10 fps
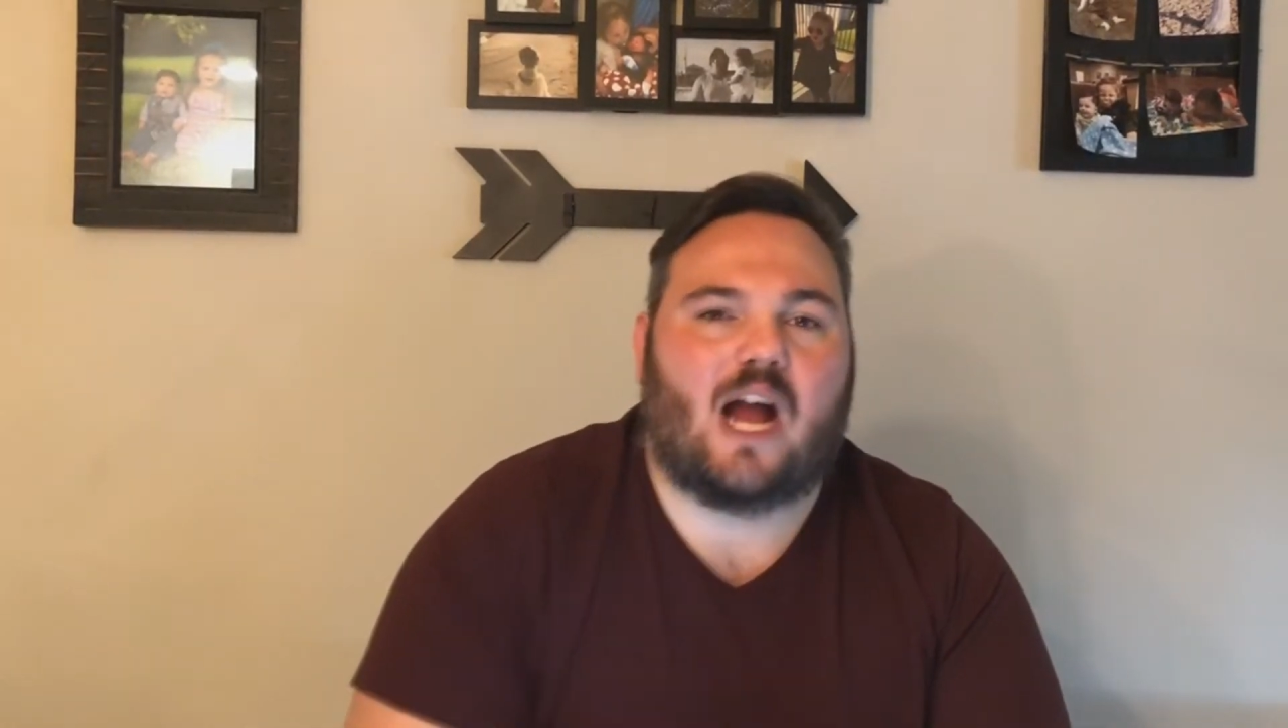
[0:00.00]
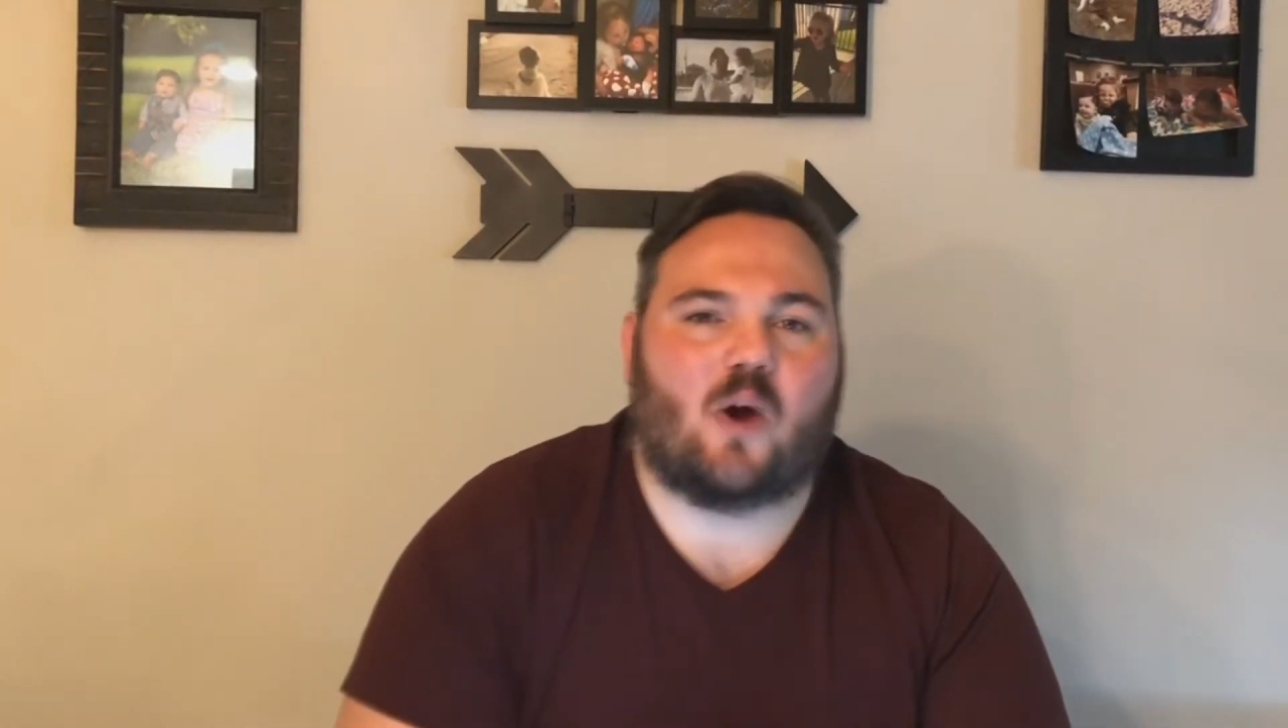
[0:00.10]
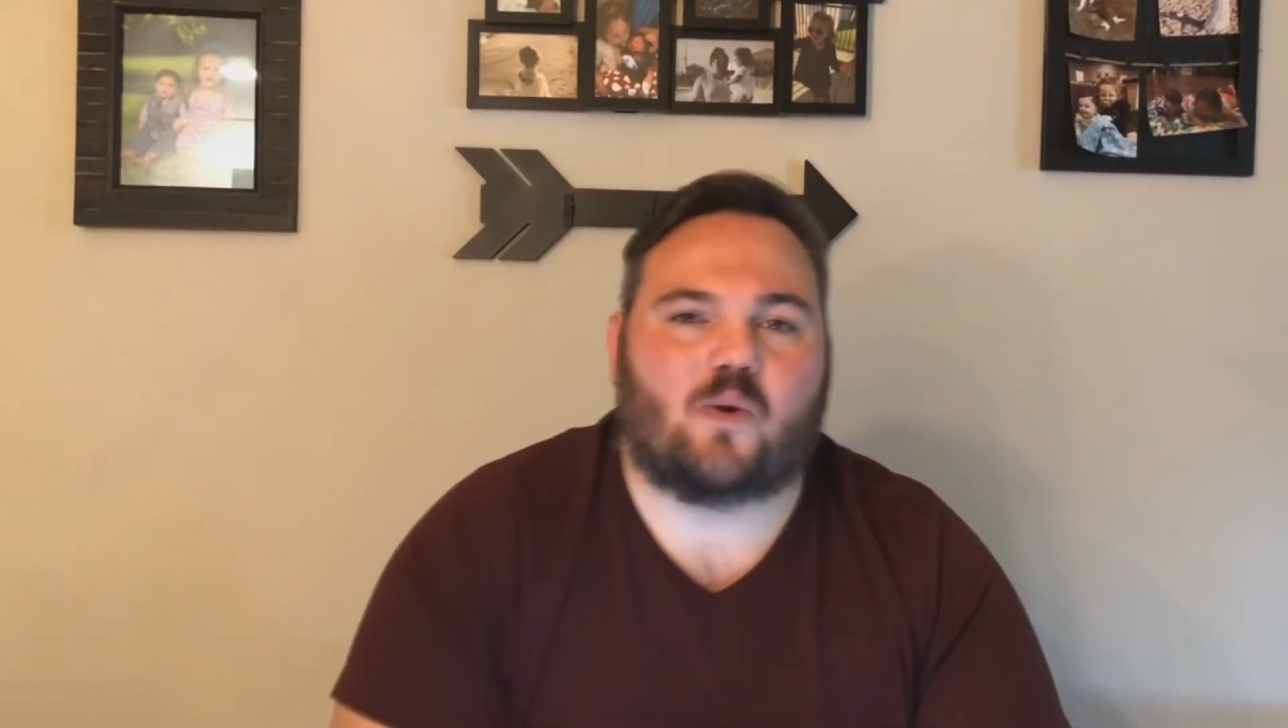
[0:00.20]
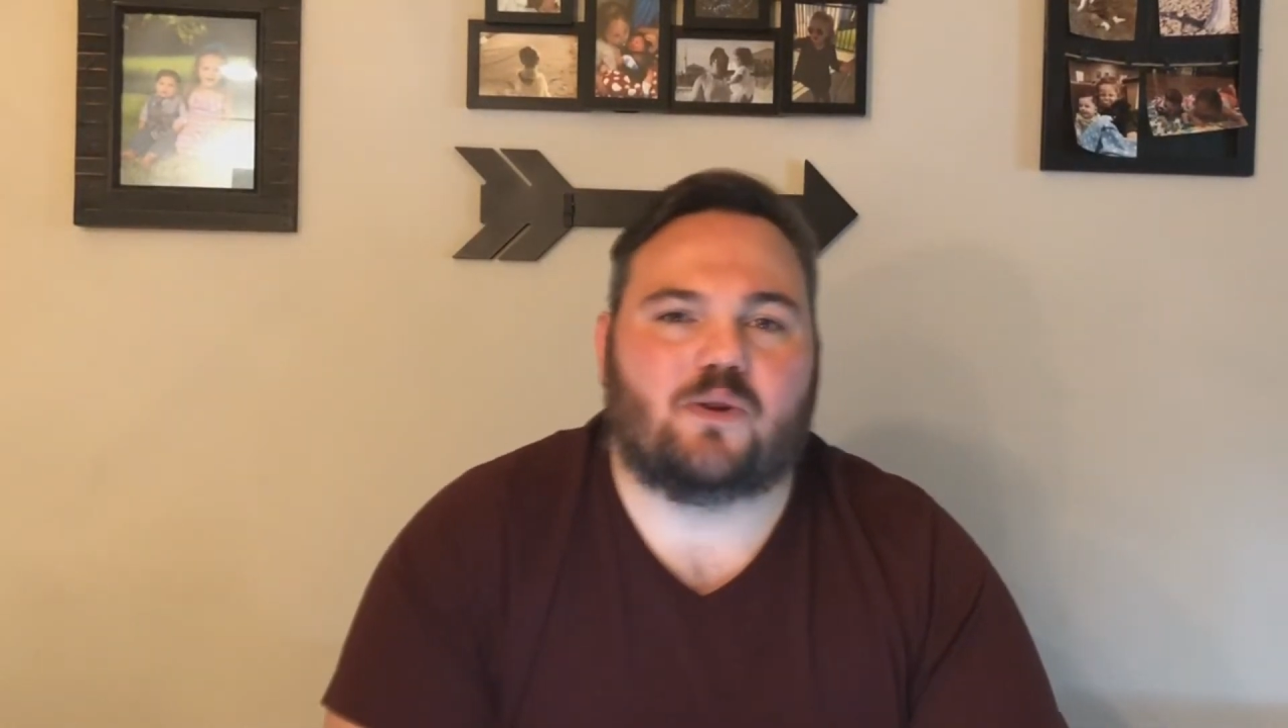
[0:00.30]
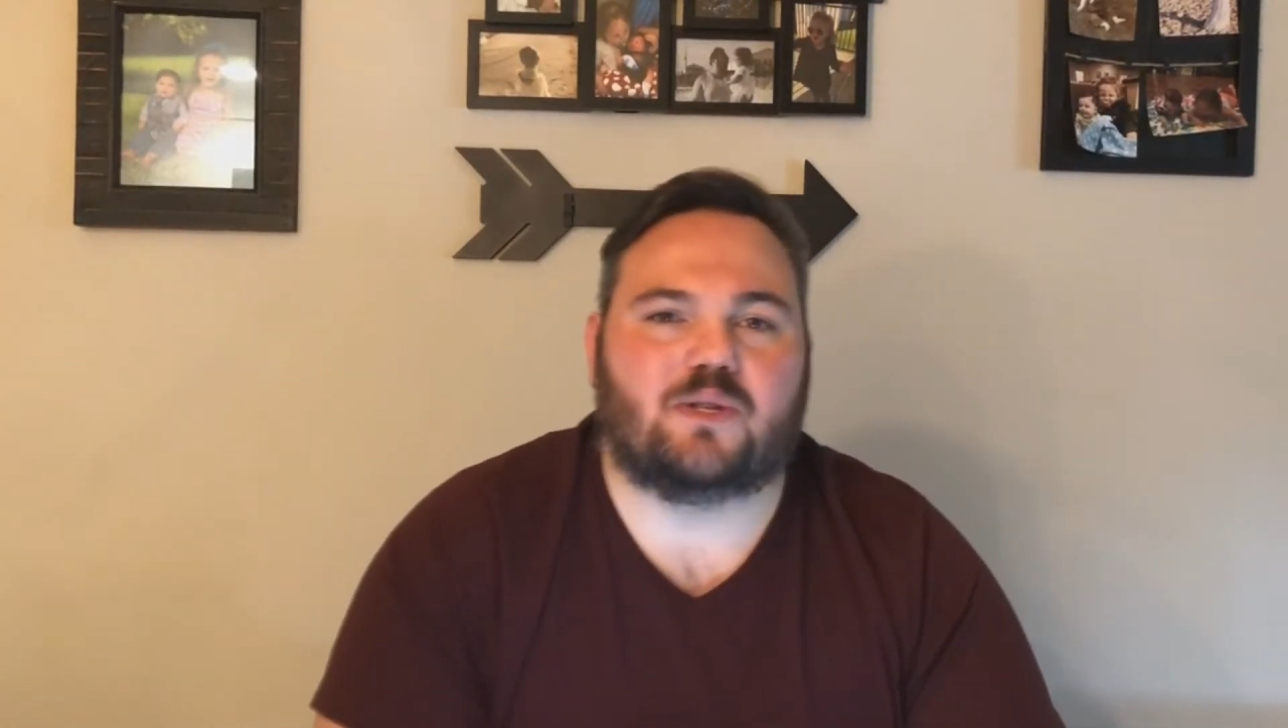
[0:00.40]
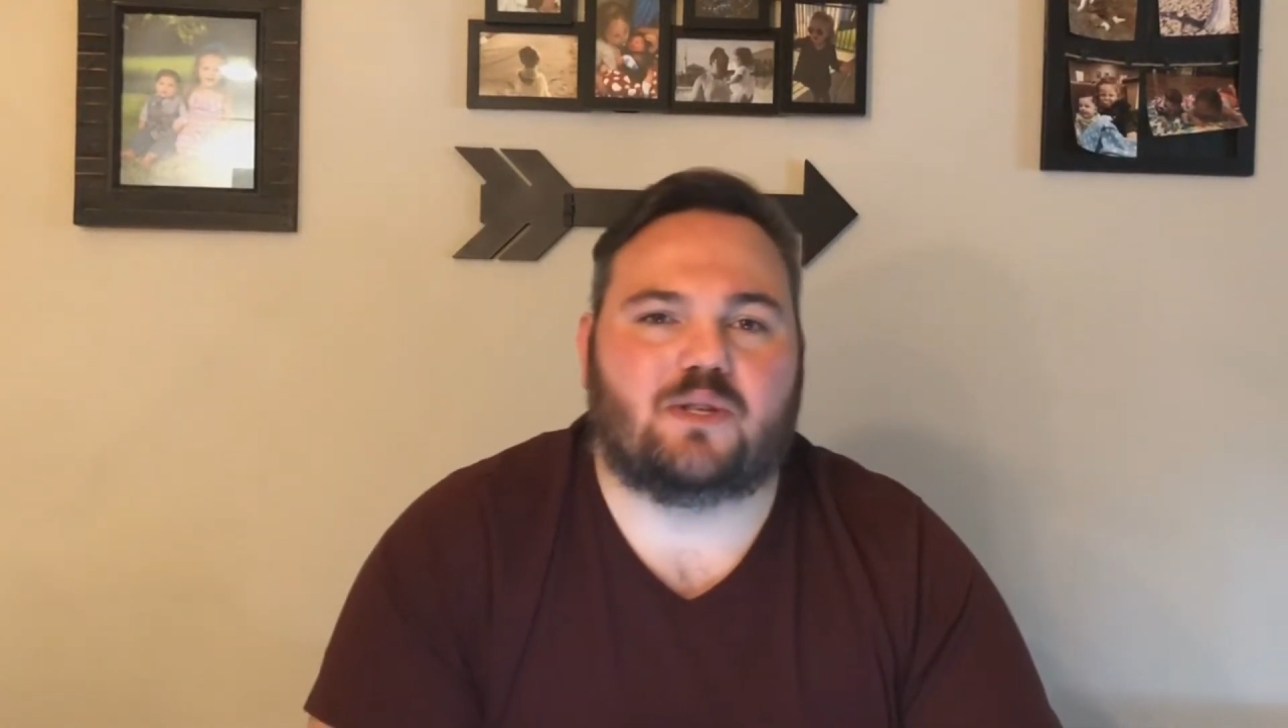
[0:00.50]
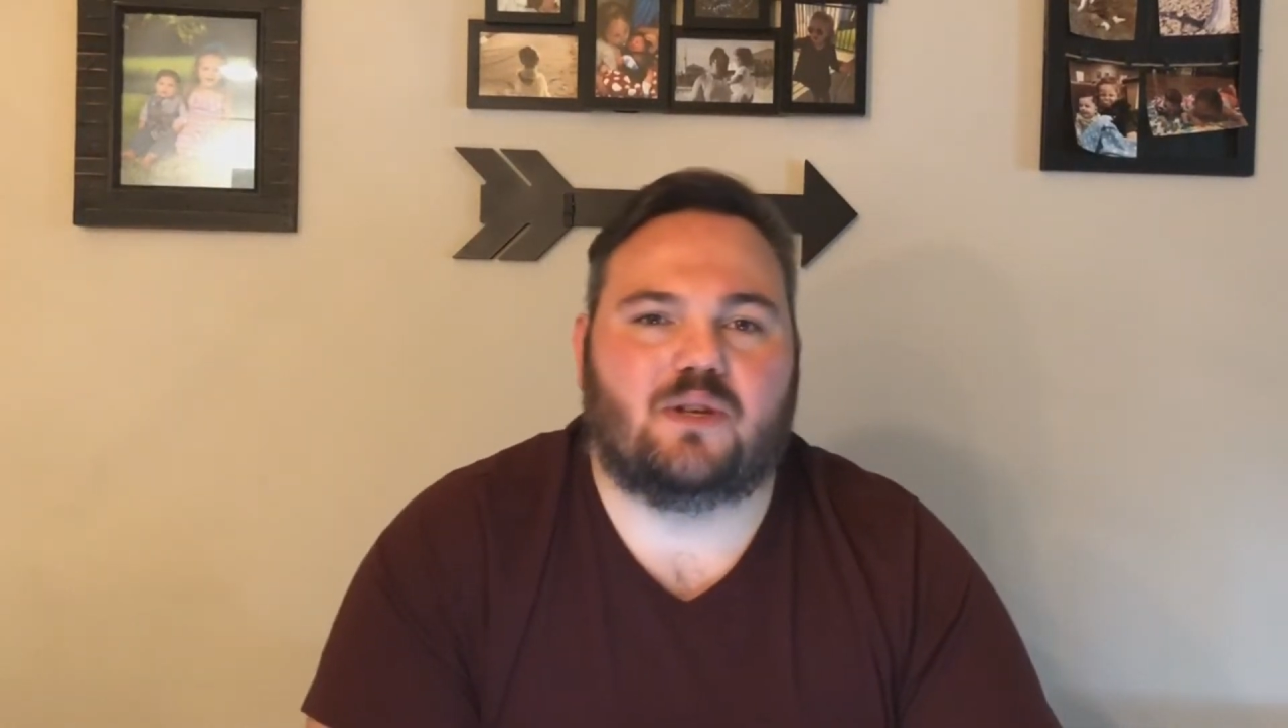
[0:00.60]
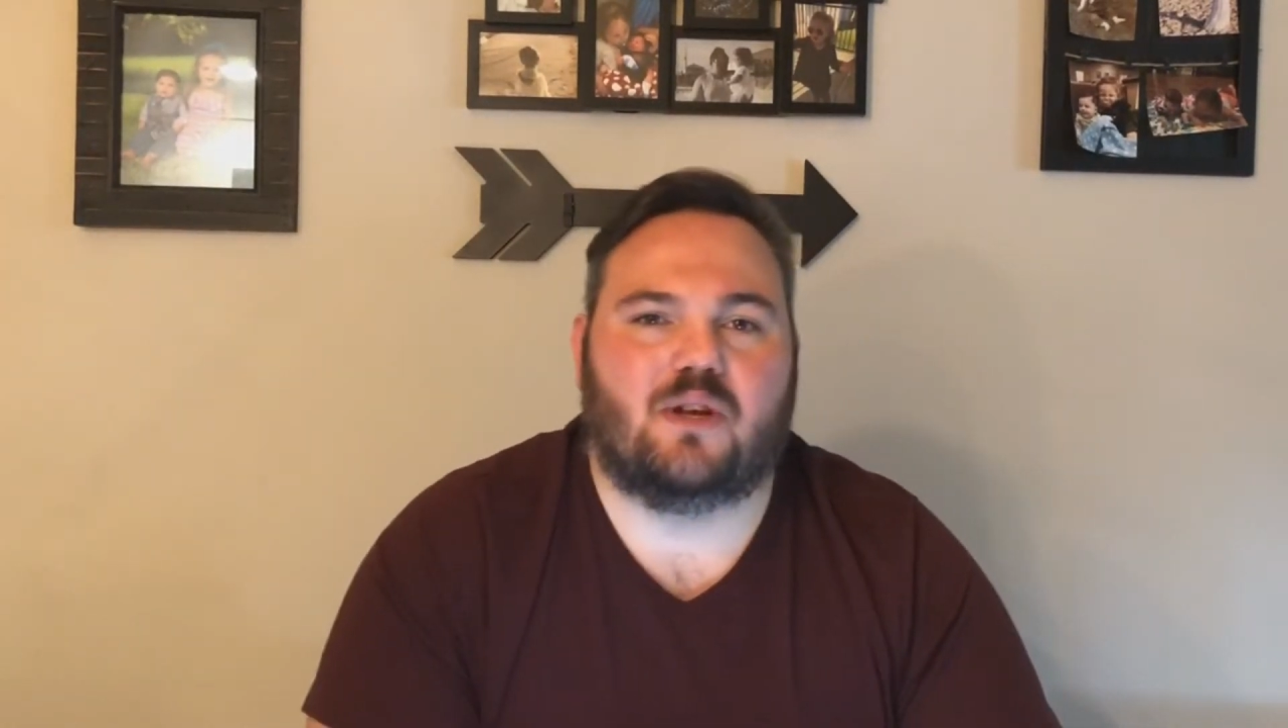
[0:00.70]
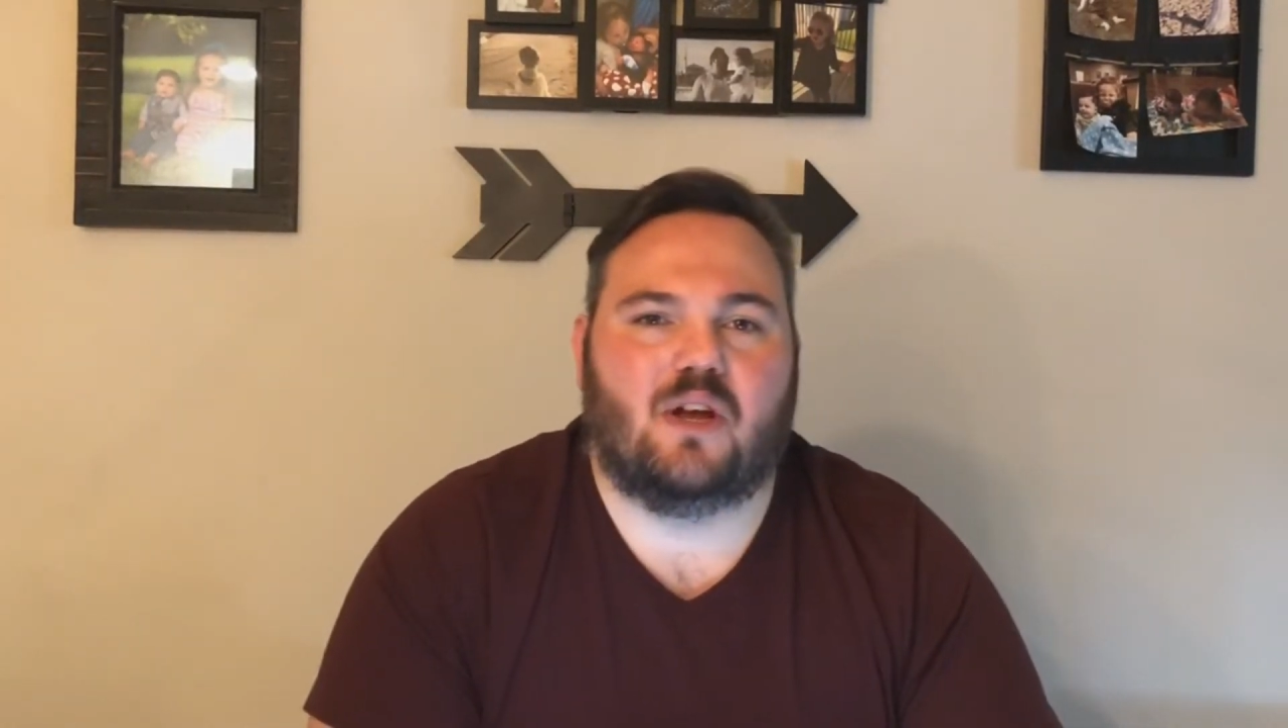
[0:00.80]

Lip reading: hours